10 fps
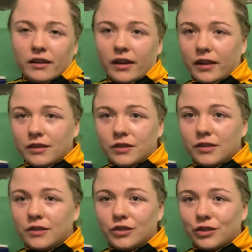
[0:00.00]
and
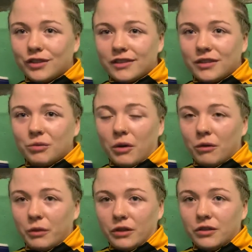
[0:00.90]
just
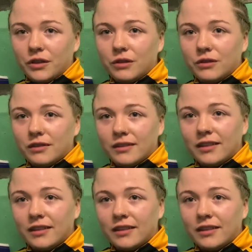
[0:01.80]
what we could do.